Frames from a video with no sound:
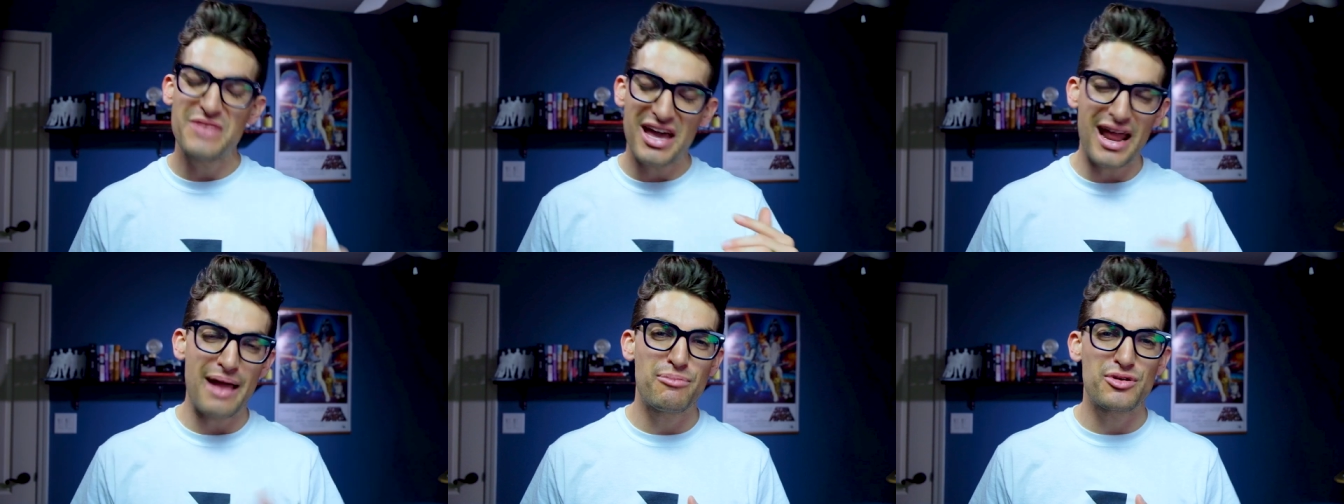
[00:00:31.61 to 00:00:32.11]
and
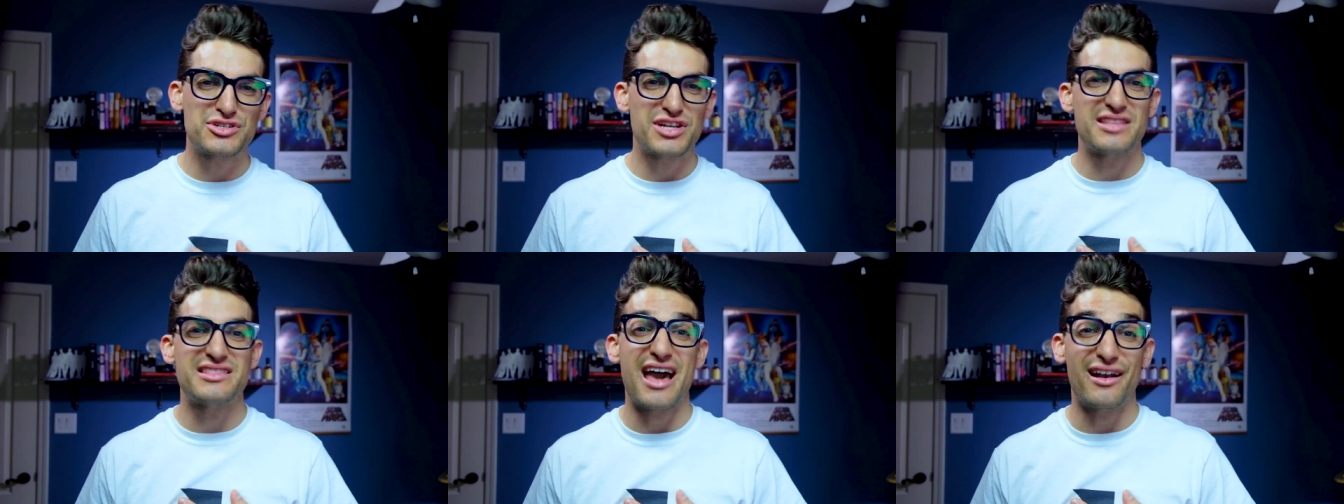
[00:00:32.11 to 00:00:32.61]
I
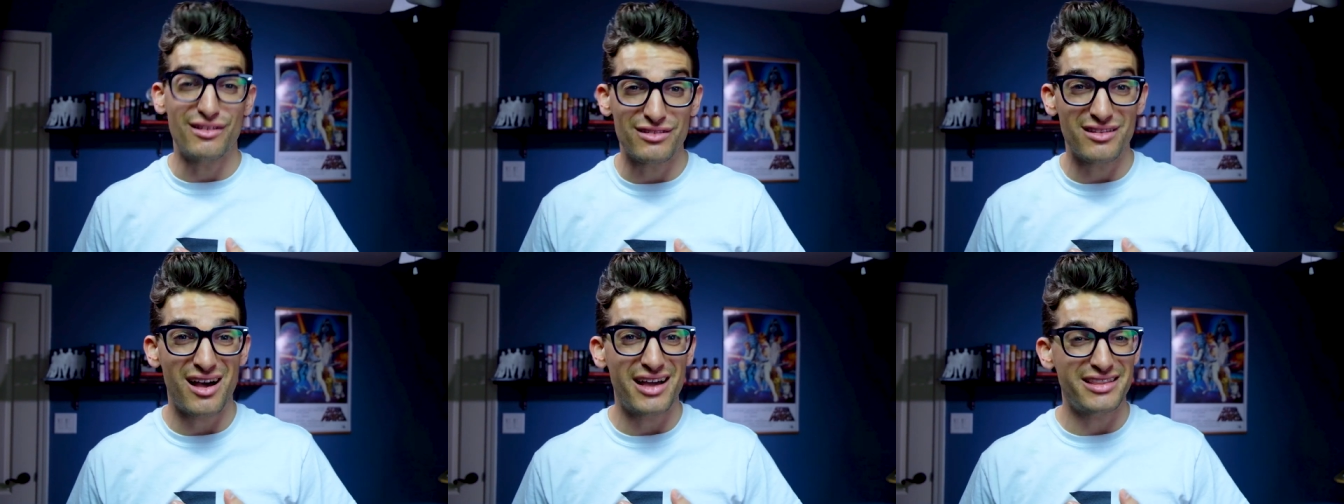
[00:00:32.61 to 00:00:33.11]
appreciate that a
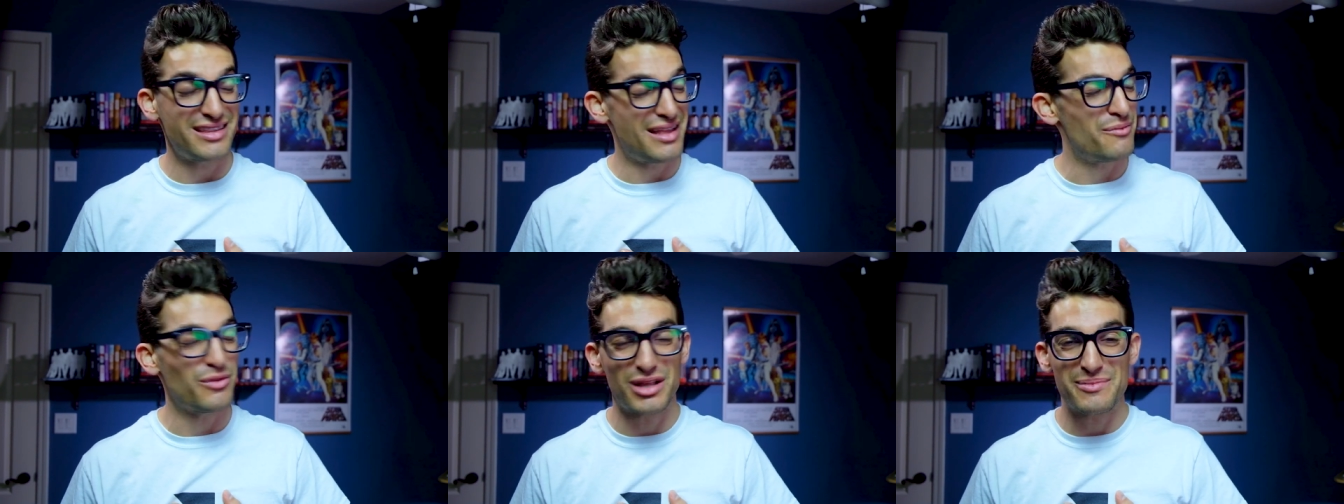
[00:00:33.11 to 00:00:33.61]
lot.
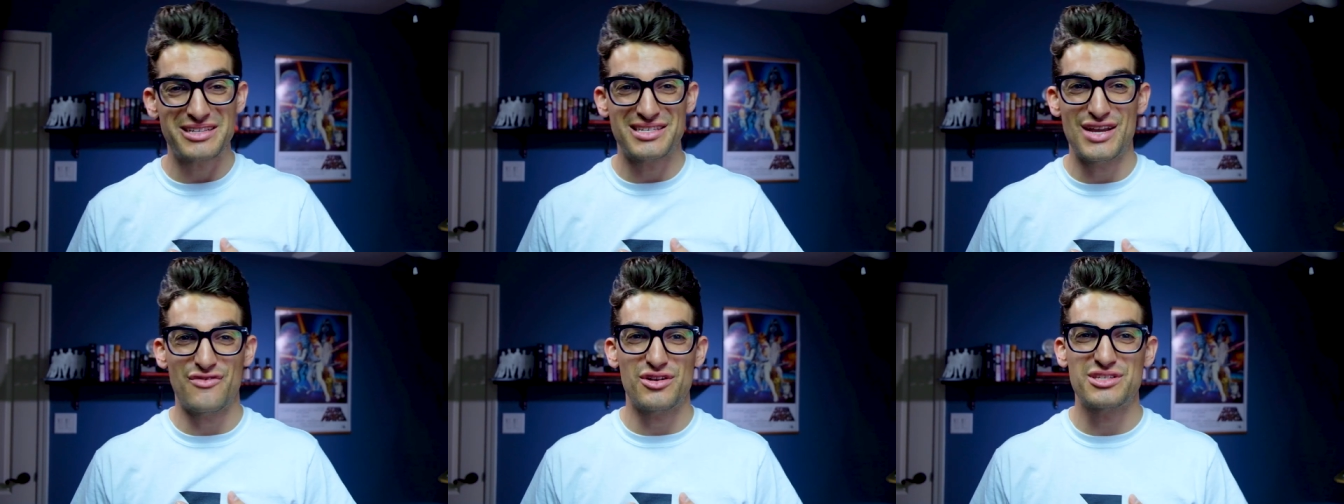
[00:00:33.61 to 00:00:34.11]
That really makes a
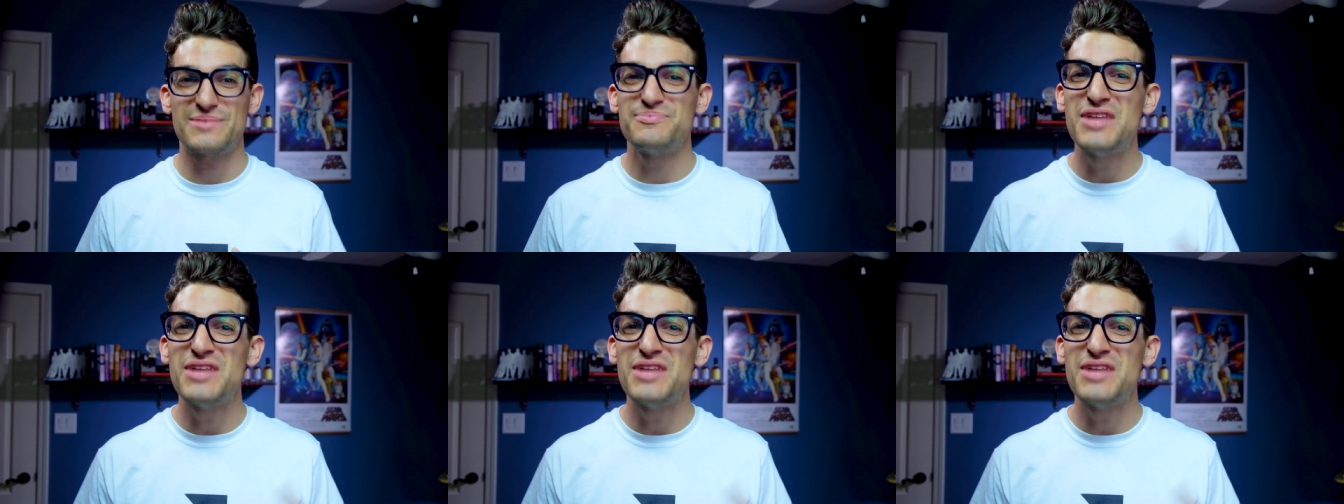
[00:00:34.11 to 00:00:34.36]
difference.